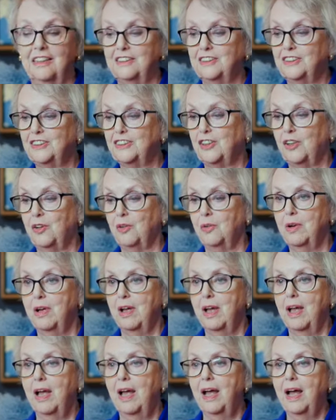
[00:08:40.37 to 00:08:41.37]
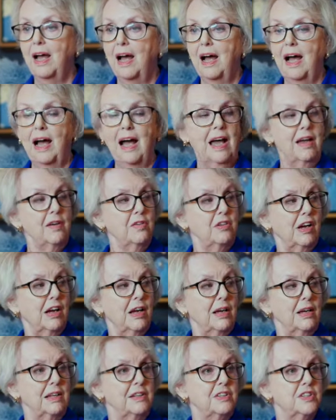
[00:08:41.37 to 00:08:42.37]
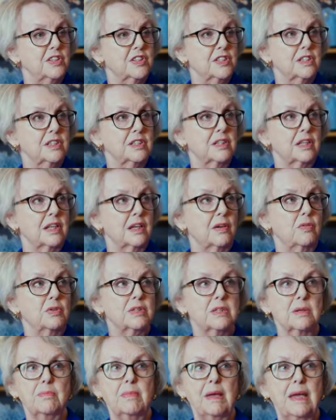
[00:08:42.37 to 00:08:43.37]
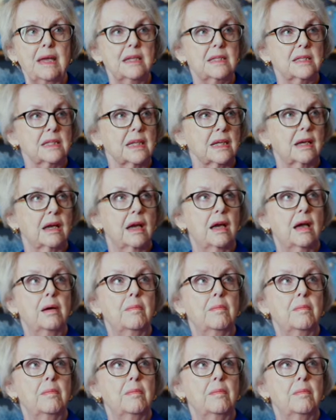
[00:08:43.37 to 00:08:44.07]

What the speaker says: So it was amazing.